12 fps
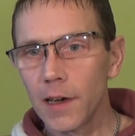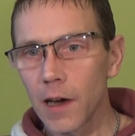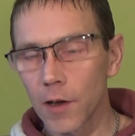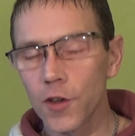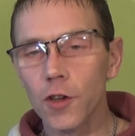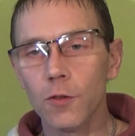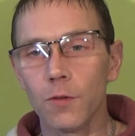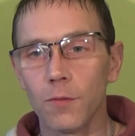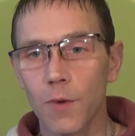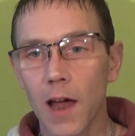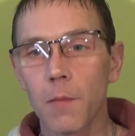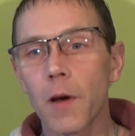I knew
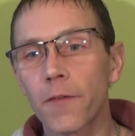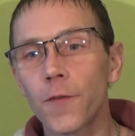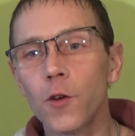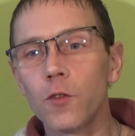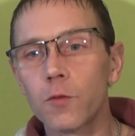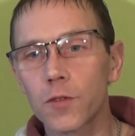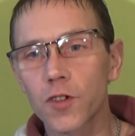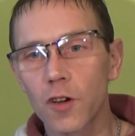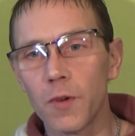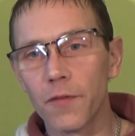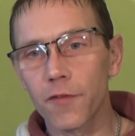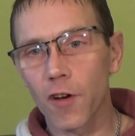where my food was
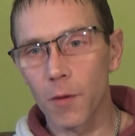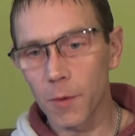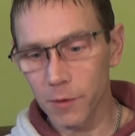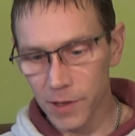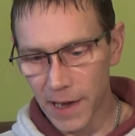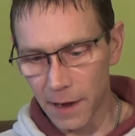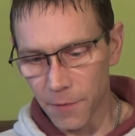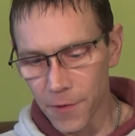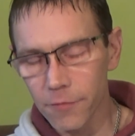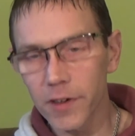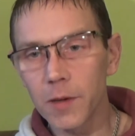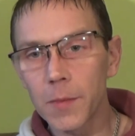coming from. I was getting
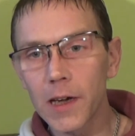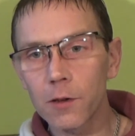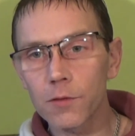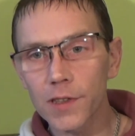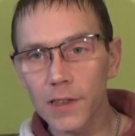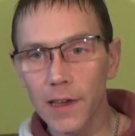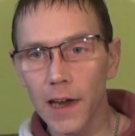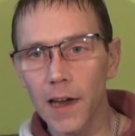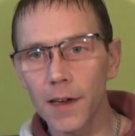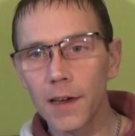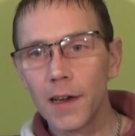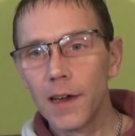3 meals a
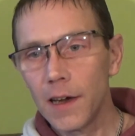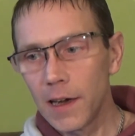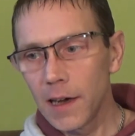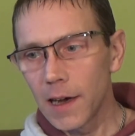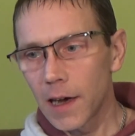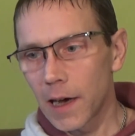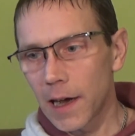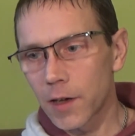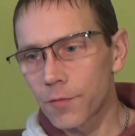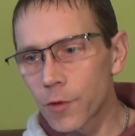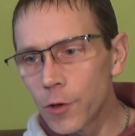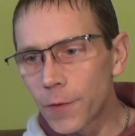day. I had a
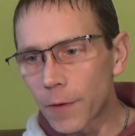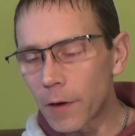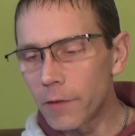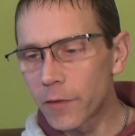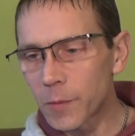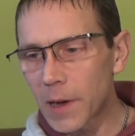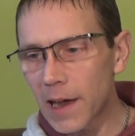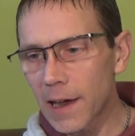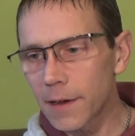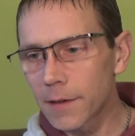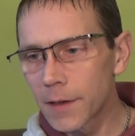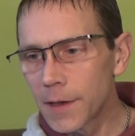roof over my head.